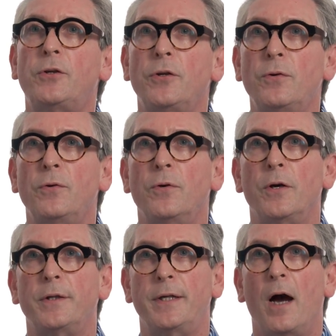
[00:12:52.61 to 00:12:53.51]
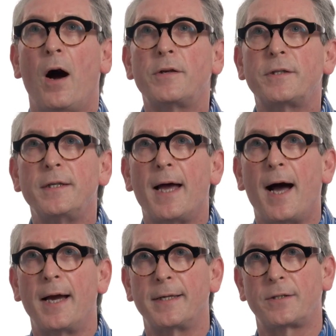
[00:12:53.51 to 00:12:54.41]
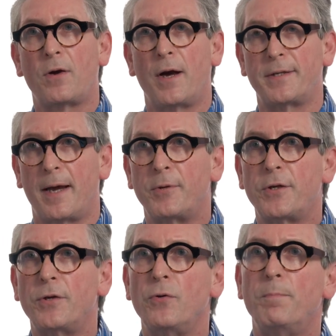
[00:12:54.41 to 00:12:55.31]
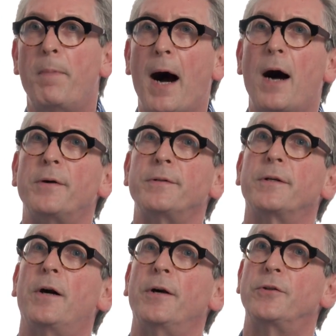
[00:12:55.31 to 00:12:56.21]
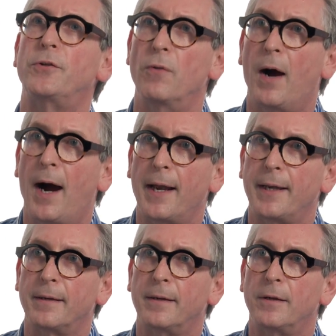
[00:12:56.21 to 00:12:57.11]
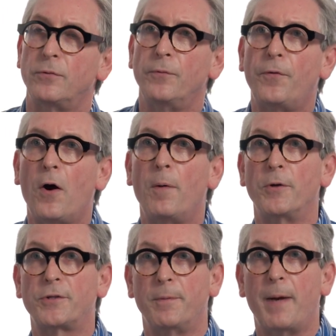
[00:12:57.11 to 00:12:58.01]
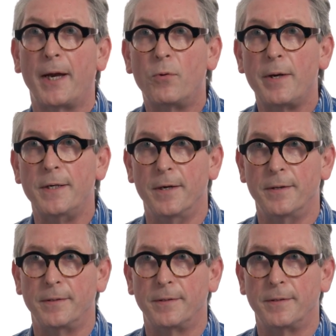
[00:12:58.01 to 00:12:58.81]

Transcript: to the oxidized coenzyme Q bound on Qi to form a semiquinone.